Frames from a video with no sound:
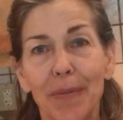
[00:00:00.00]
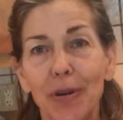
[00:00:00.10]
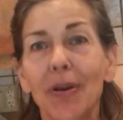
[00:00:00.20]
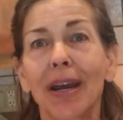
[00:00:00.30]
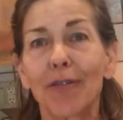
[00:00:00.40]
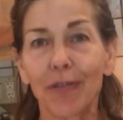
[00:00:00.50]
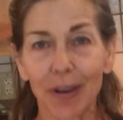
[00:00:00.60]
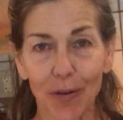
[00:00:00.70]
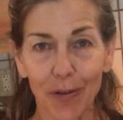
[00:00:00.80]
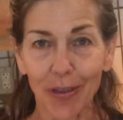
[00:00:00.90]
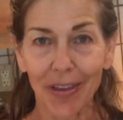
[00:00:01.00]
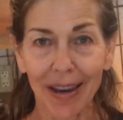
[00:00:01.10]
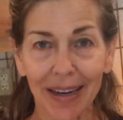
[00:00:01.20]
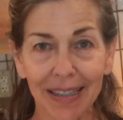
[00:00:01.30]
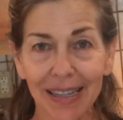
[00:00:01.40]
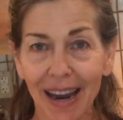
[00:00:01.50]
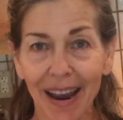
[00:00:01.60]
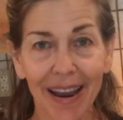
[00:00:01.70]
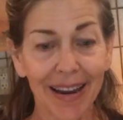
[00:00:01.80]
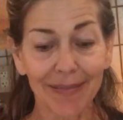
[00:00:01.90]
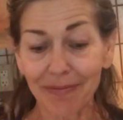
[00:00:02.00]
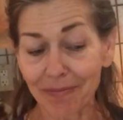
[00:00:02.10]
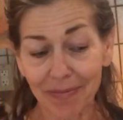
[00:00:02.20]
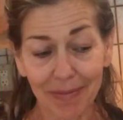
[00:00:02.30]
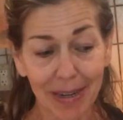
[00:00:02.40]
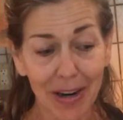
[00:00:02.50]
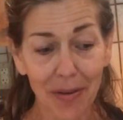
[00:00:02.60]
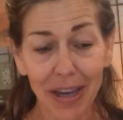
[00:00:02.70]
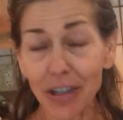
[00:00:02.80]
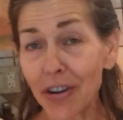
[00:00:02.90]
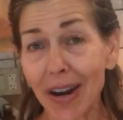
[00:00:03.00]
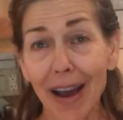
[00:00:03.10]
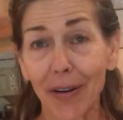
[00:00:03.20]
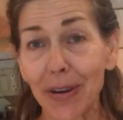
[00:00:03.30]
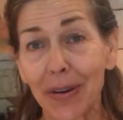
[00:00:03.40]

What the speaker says: You get a feel for things, and they turn out.